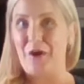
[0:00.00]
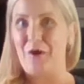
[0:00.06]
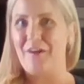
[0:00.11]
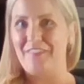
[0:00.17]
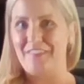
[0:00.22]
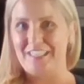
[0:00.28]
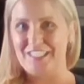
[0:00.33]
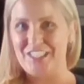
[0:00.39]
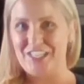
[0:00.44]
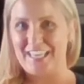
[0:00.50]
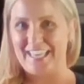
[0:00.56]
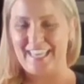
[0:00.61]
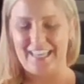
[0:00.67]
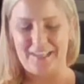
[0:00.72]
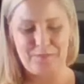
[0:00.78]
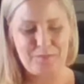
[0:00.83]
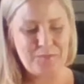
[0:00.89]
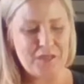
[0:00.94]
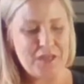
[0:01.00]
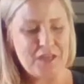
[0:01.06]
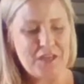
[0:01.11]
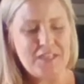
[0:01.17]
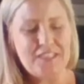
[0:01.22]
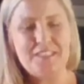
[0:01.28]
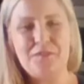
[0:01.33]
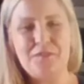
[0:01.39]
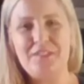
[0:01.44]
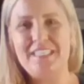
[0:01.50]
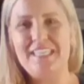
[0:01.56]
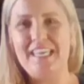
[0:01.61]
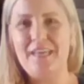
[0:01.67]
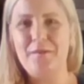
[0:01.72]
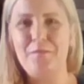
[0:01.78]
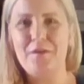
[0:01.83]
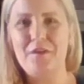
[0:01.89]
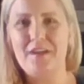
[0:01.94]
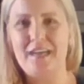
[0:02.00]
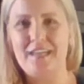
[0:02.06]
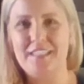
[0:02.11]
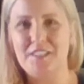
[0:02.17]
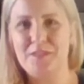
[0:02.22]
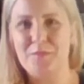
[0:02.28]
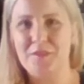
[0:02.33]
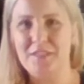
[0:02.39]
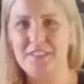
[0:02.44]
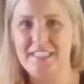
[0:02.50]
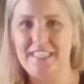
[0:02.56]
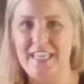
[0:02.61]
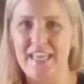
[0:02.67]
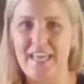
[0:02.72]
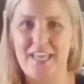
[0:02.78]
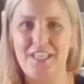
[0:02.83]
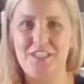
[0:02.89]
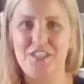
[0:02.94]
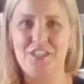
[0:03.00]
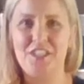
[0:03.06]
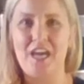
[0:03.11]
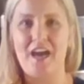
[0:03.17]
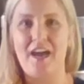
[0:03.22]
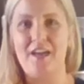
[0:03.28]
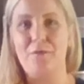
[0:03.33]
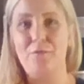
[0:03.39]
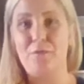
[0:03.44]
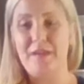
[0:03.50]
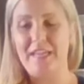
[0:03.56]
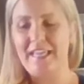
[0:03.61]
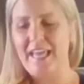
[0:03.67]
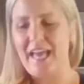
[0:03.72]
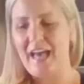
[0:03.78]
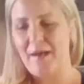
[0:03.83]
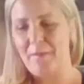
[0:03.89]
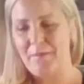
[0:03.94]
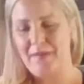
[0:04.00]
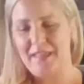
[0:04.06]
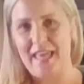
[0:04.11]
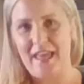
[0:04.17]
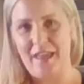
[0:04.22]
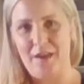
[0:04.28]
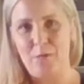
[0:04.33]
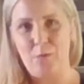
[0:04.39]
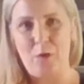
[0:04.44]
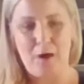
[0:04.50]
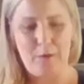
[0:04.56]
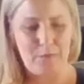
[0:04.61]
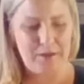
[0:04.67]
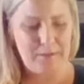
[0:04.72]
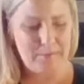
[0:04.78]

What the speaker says: on the chicken. So to keep your customers engaged, I recap again what we